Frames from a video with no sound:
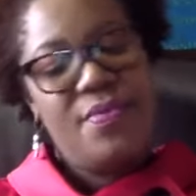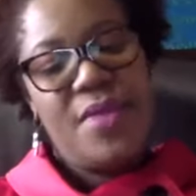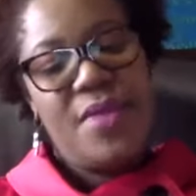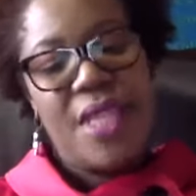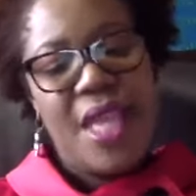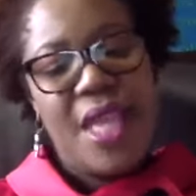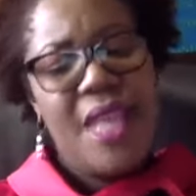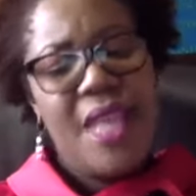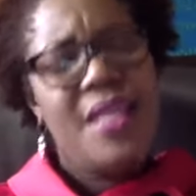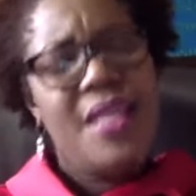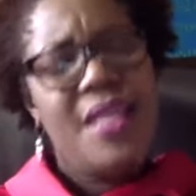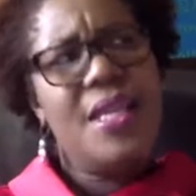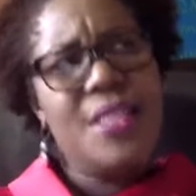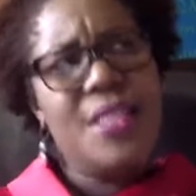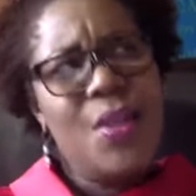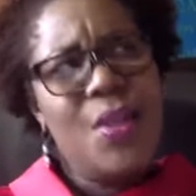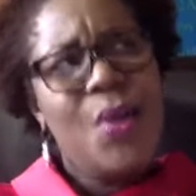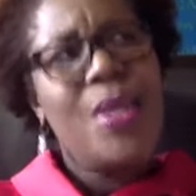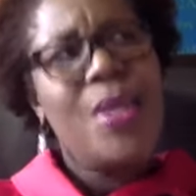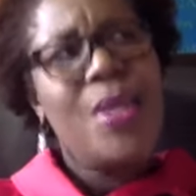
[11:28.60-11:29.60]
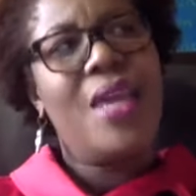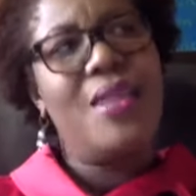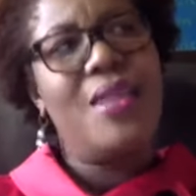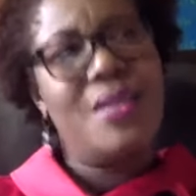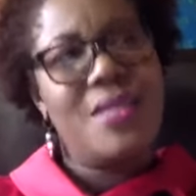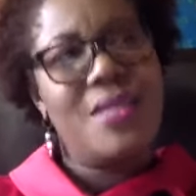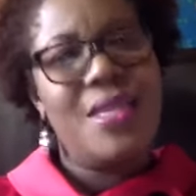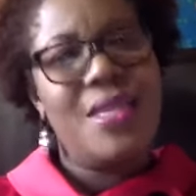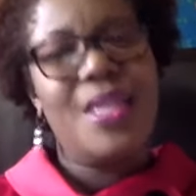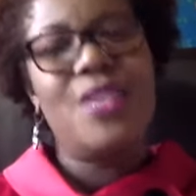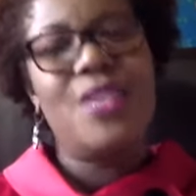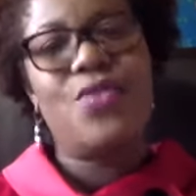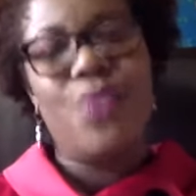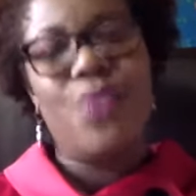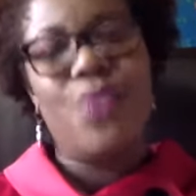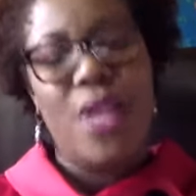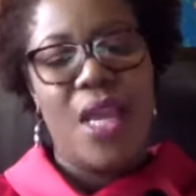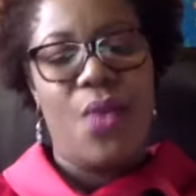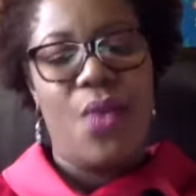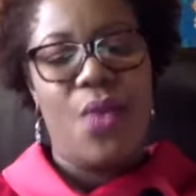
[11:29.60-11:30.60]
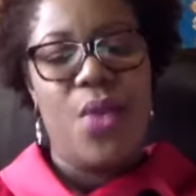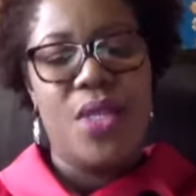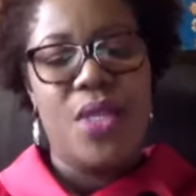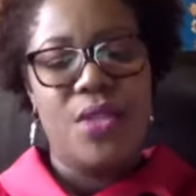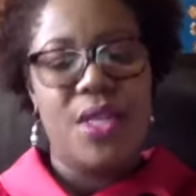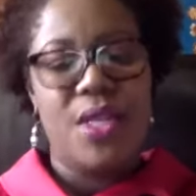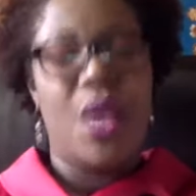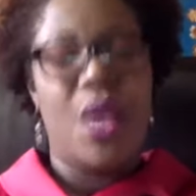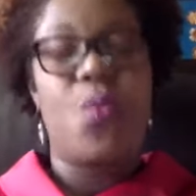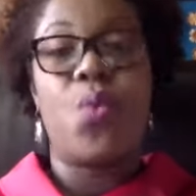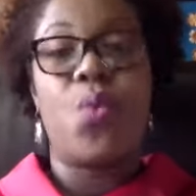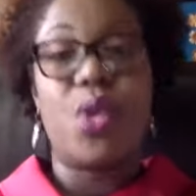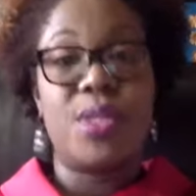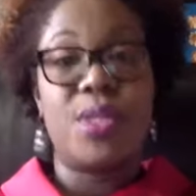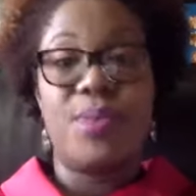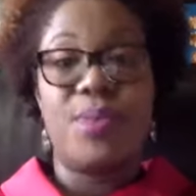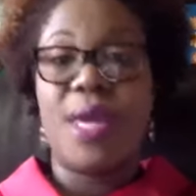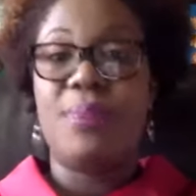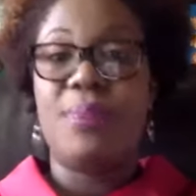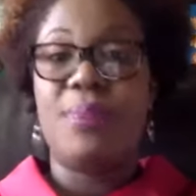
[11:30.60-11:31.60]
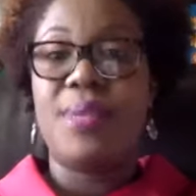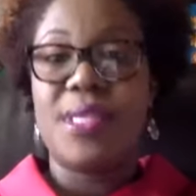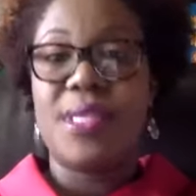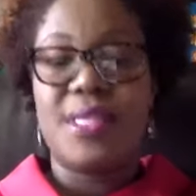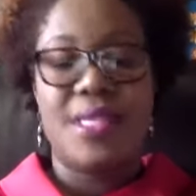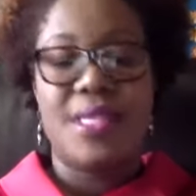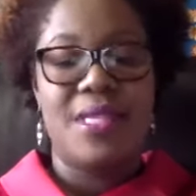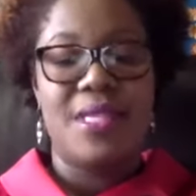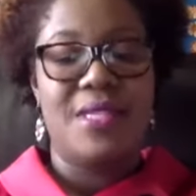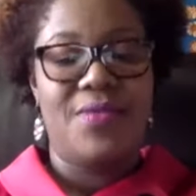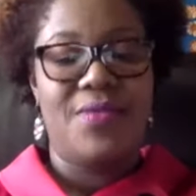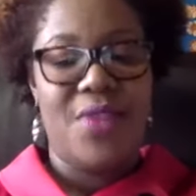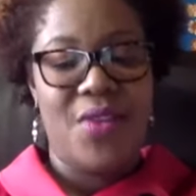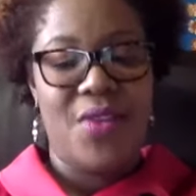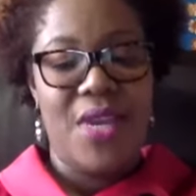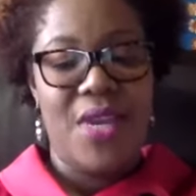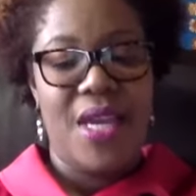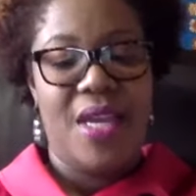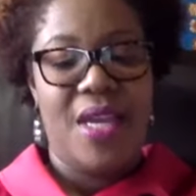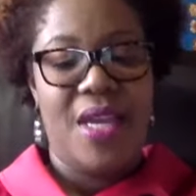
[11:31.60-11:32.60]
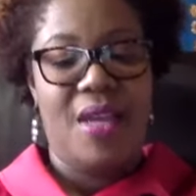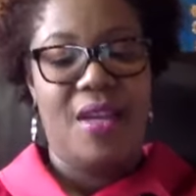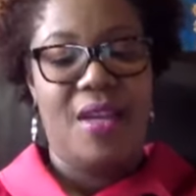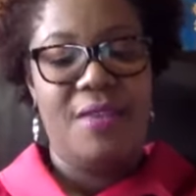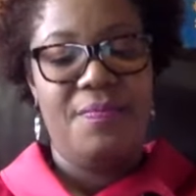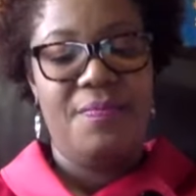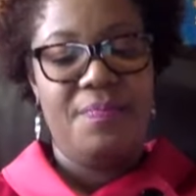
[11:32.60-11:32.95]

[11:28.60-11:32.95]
And then I said, okay, this thing is real. I went on, I worked my business very hard.